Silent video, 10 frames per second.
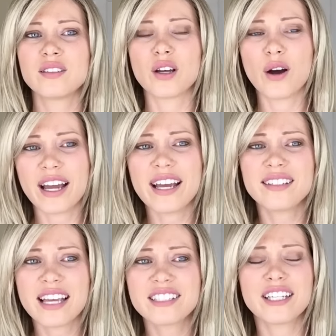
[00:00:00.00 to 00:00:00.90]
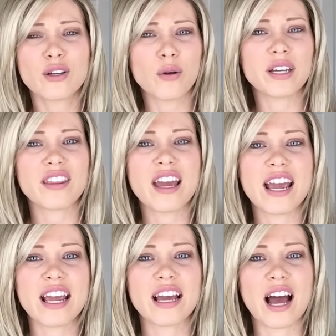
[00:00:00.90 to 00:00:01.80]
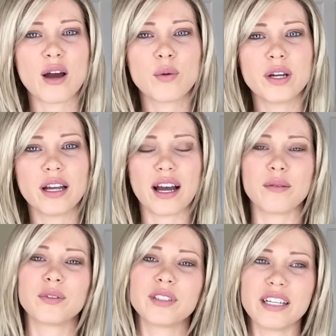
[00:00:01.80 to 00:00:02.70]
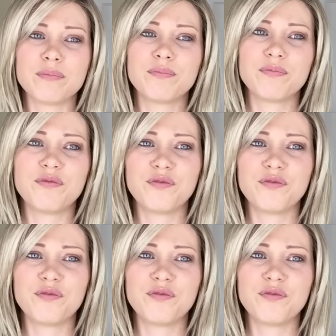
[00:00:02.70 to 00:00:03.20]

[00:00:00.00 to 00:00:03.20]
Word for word: so I guess that's like the only thing I would, I really